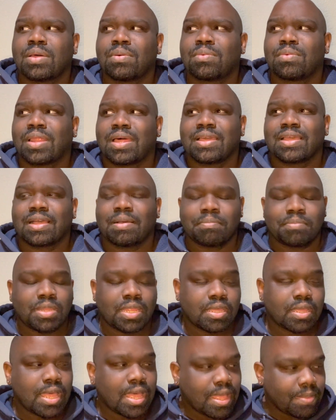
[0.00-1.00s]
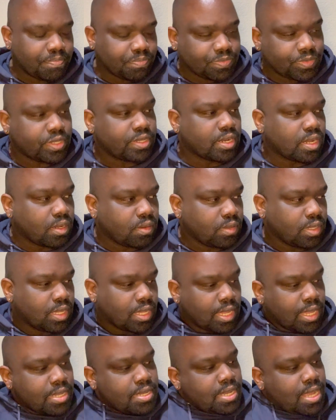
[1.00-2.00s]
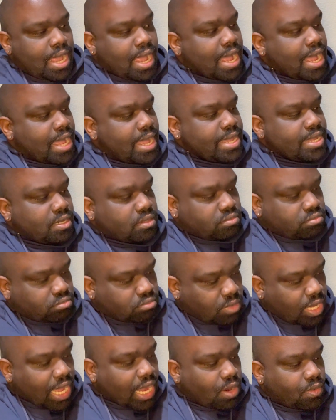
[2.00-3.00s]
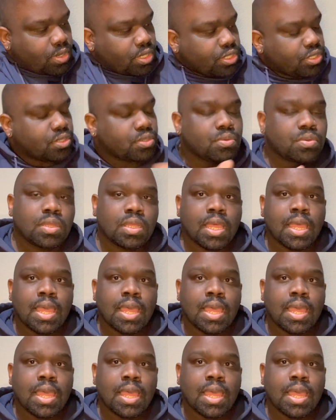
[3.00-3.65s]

Like, I'm like, you know, hi, how are you?